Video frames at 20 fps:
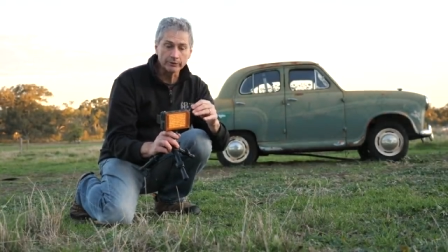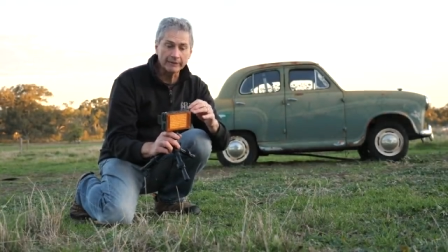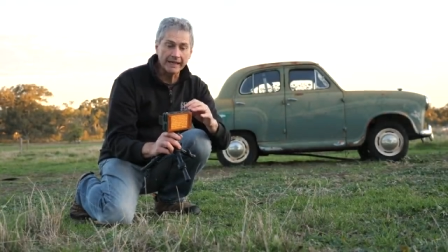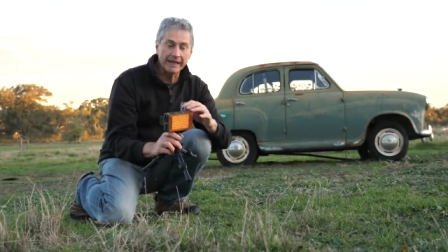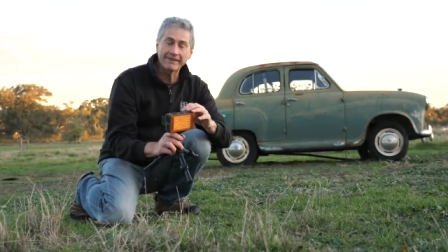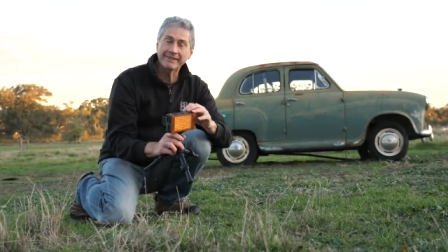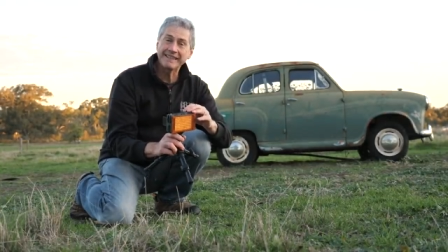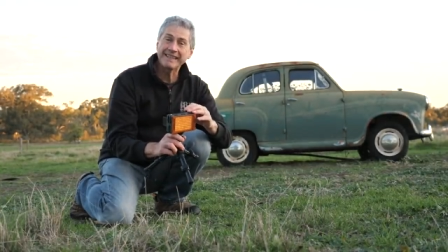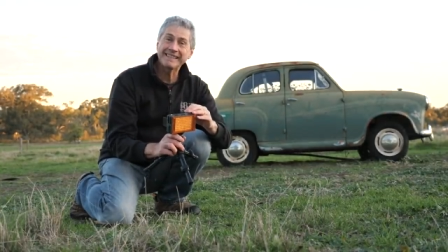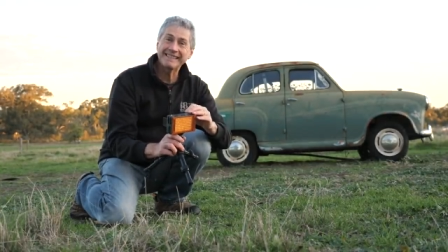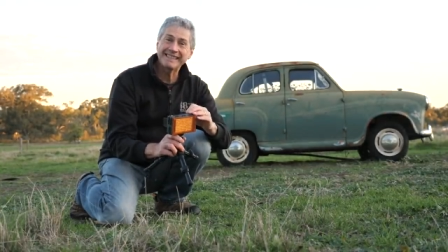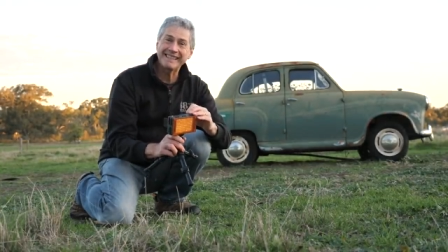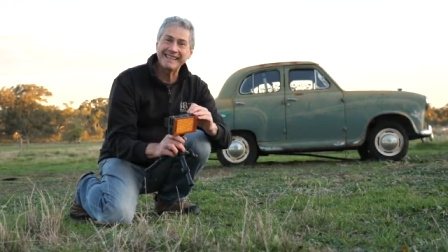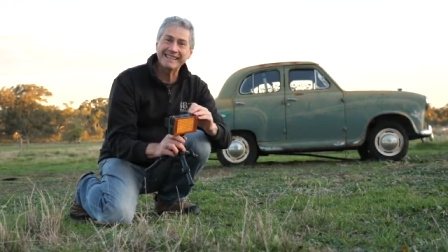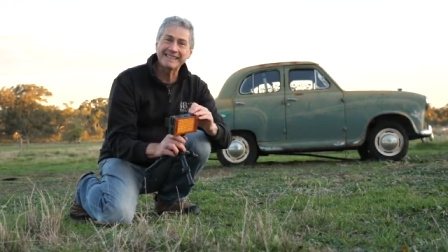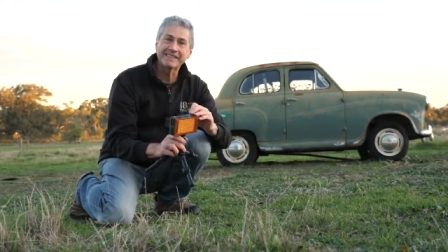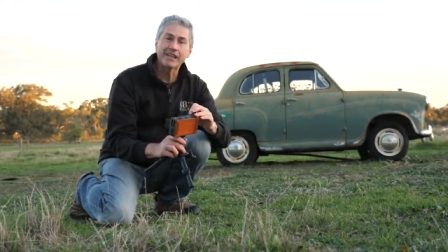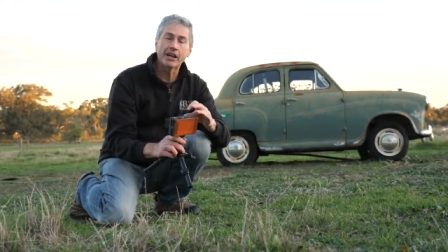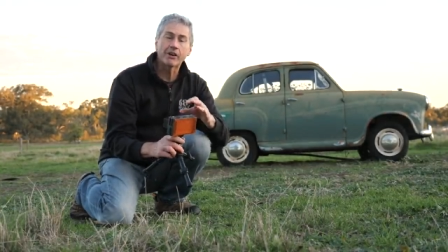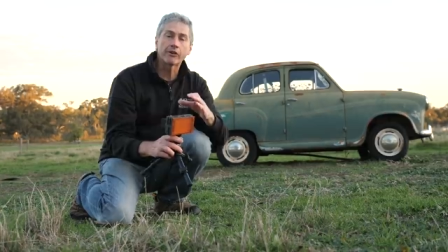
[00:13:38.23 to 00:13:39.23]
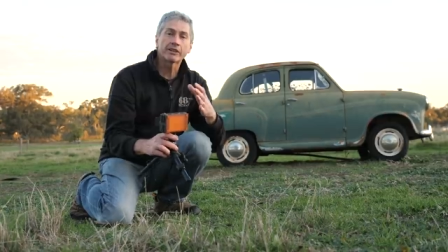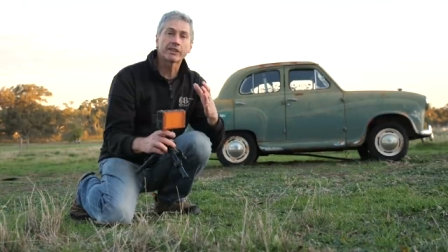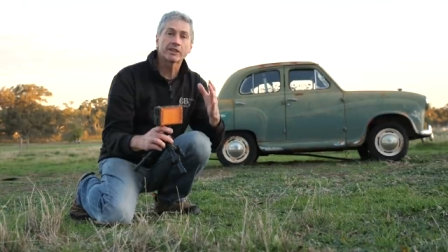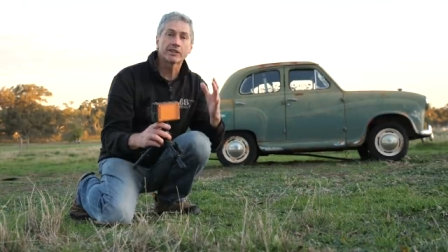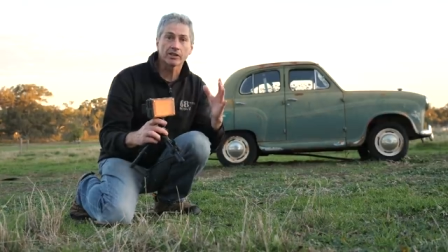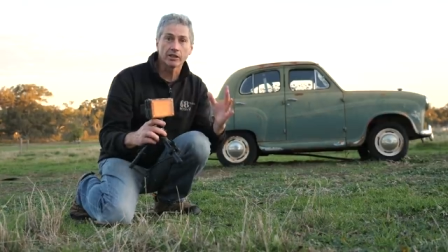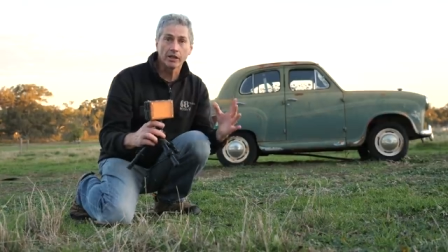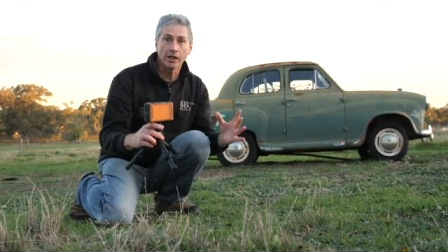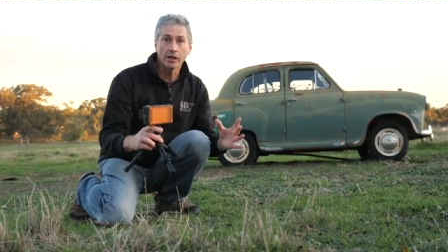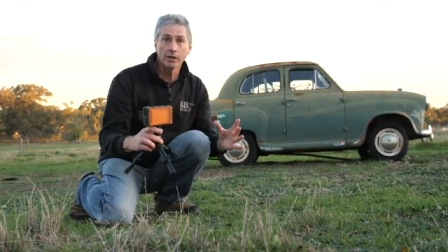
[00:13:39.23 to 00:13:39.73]
Now this is known
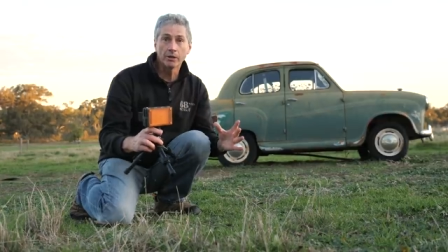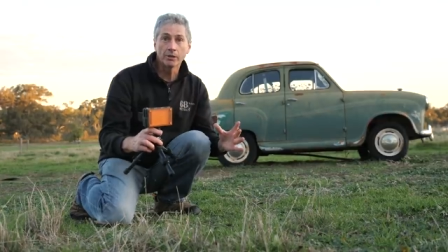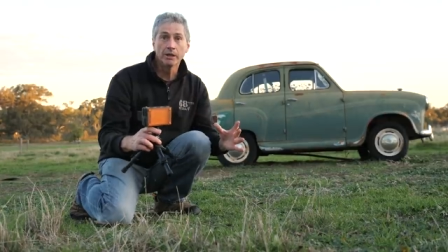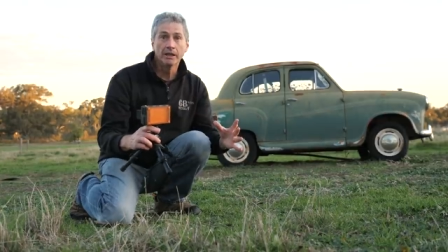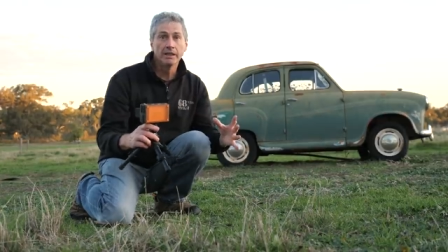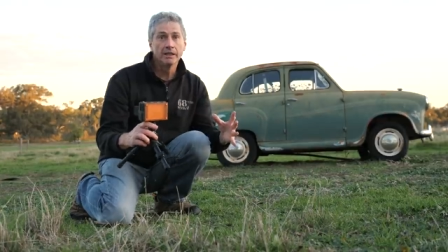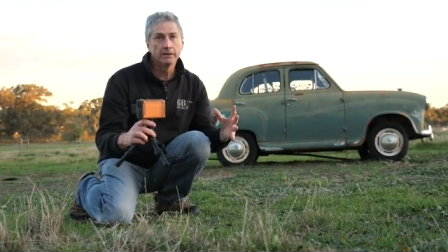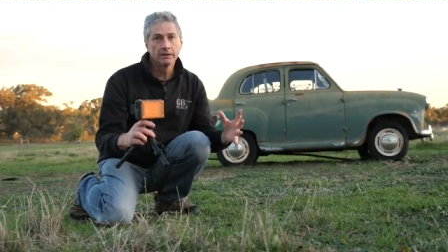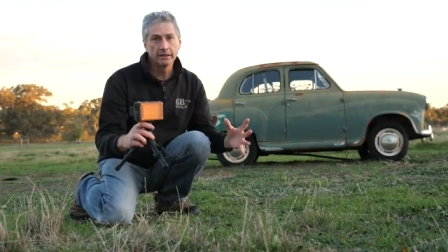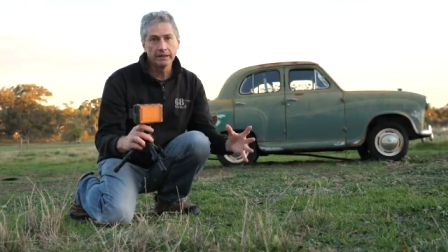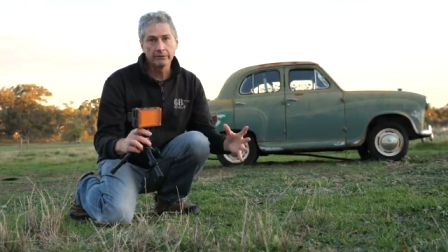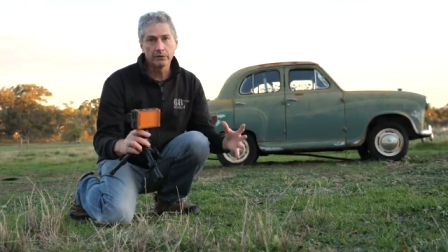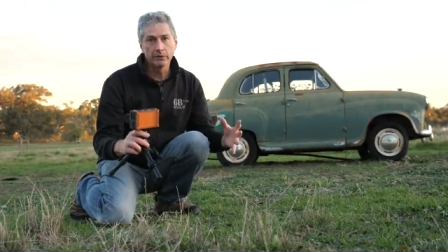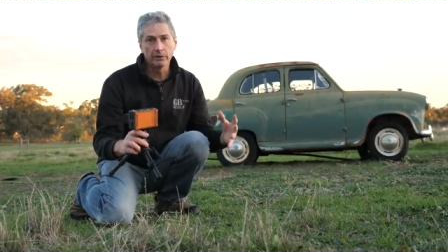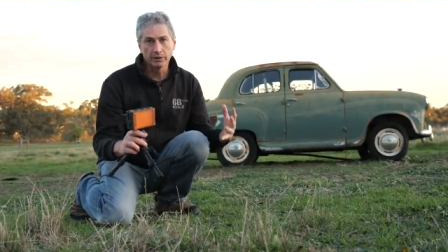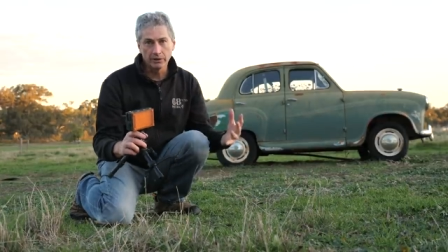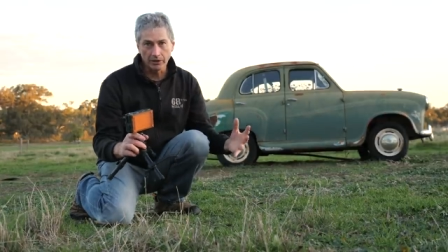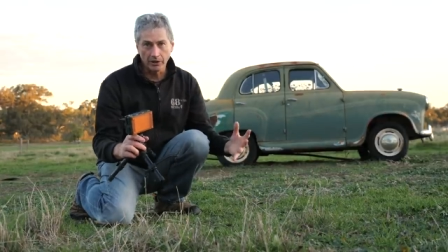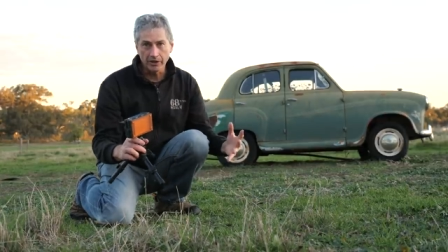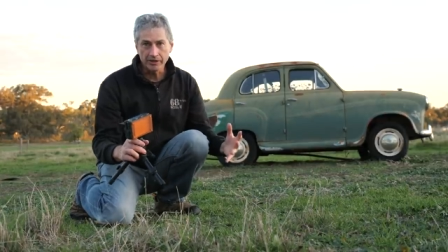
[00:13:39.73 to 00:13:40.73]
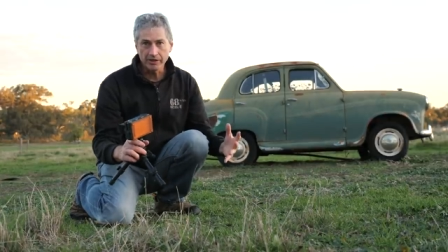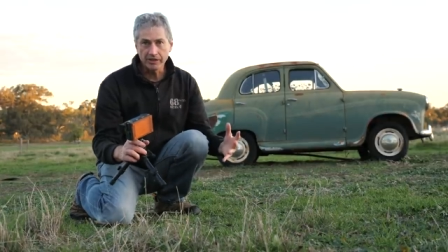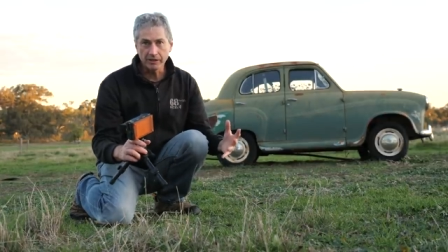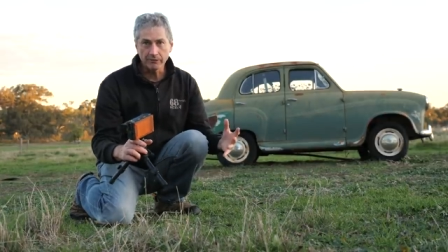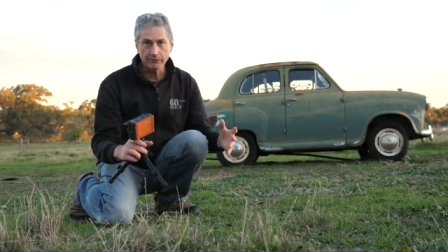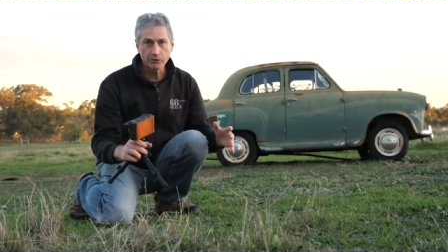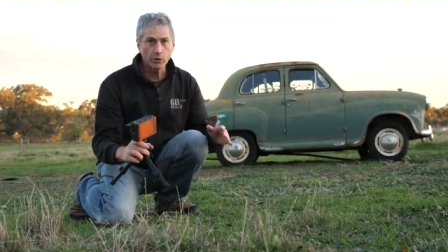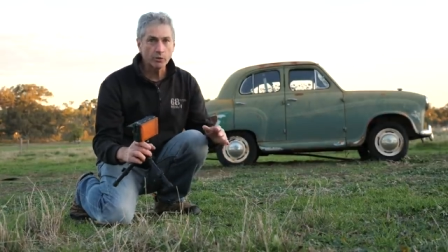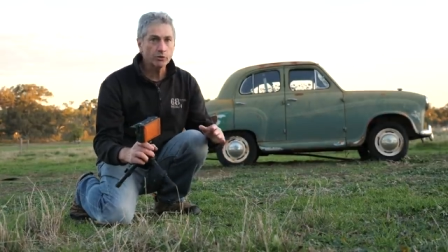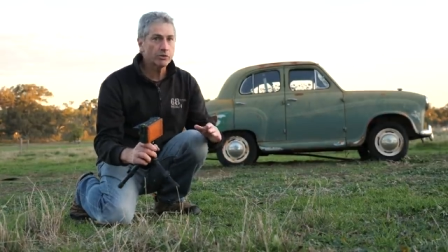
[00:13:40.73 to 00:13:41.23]
as low level lighting.
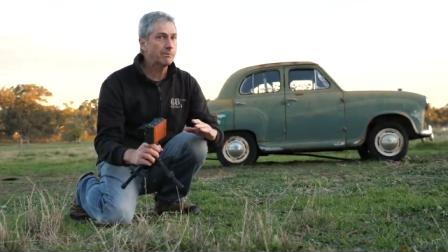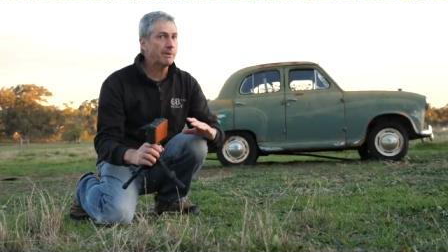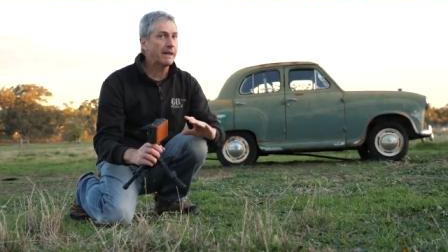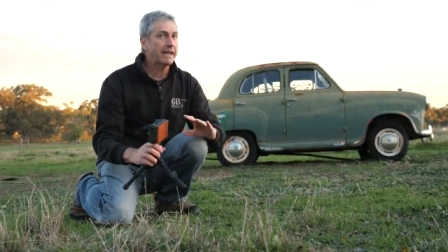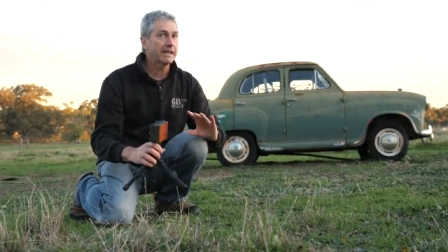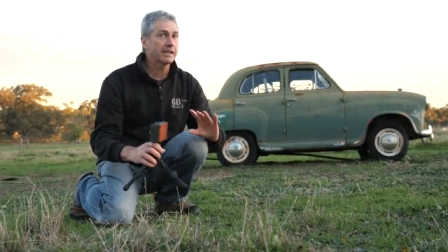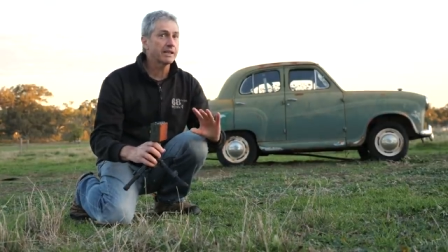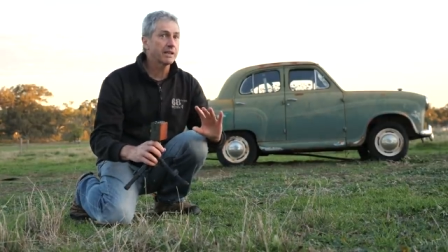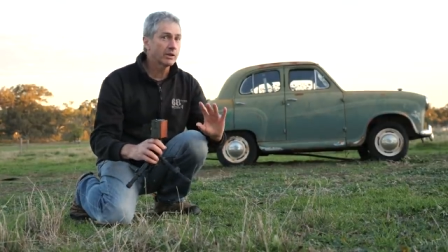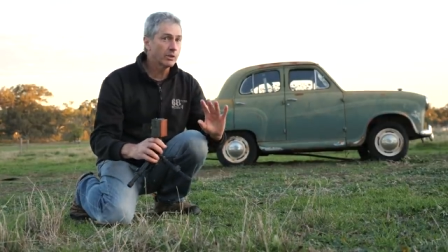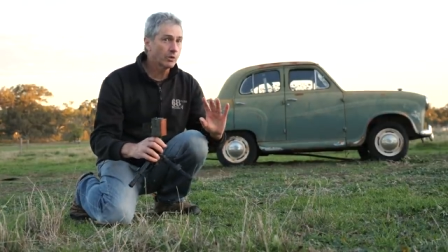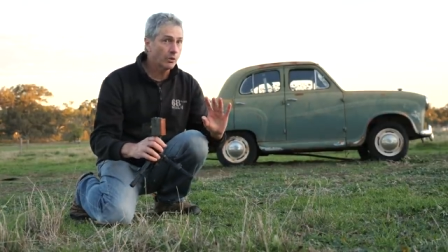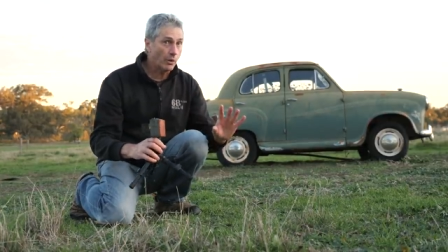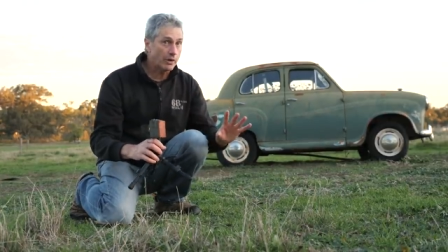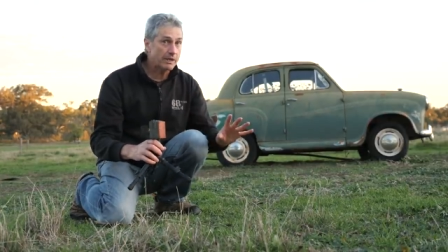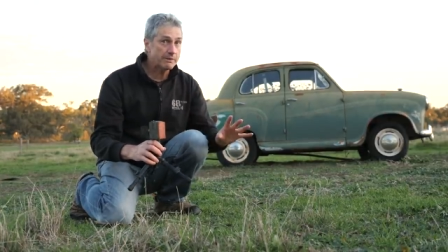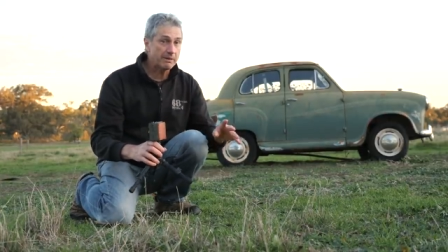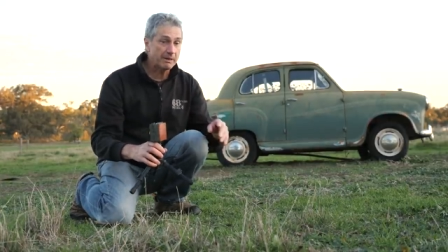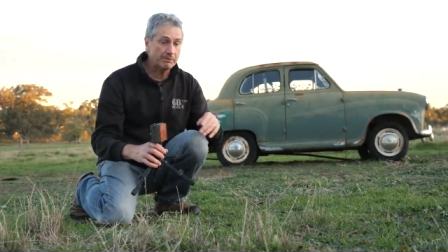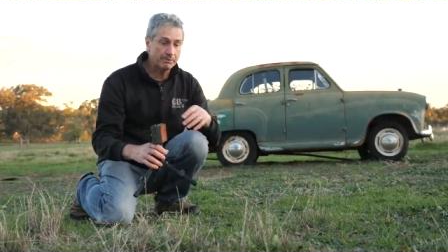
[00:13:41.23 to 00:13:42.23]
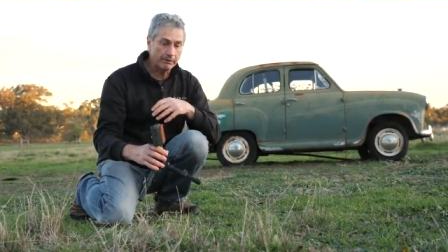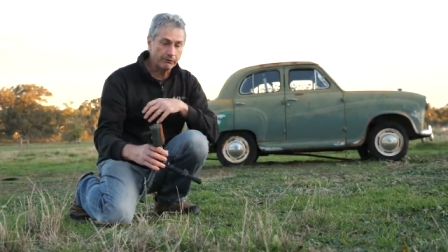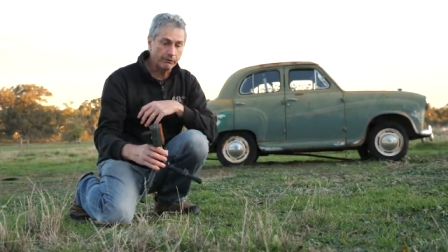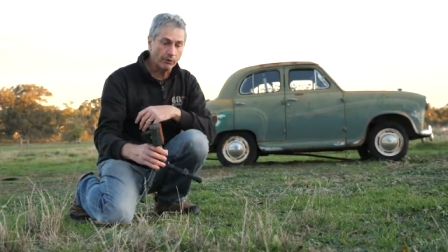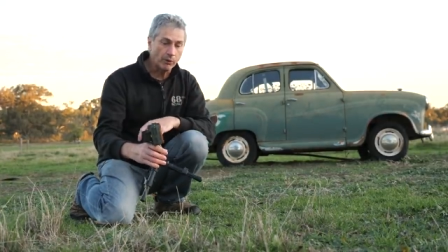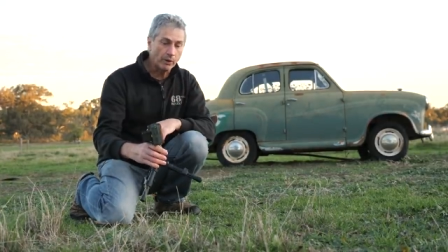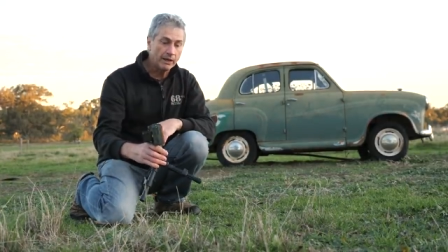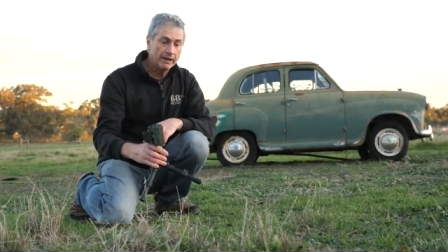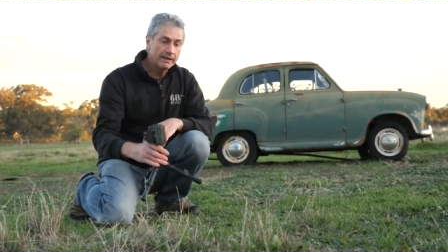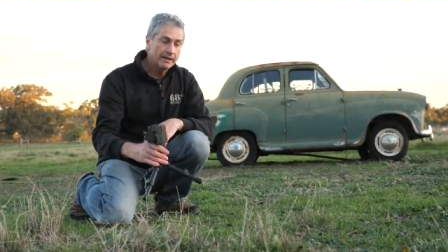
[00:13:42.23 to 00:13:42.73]
I've talked about it quite a bit
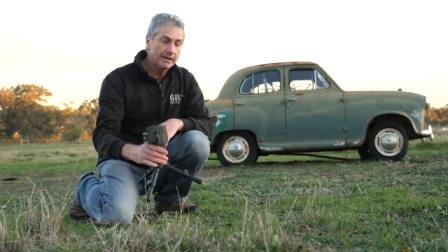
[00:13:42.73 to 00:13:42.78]
before,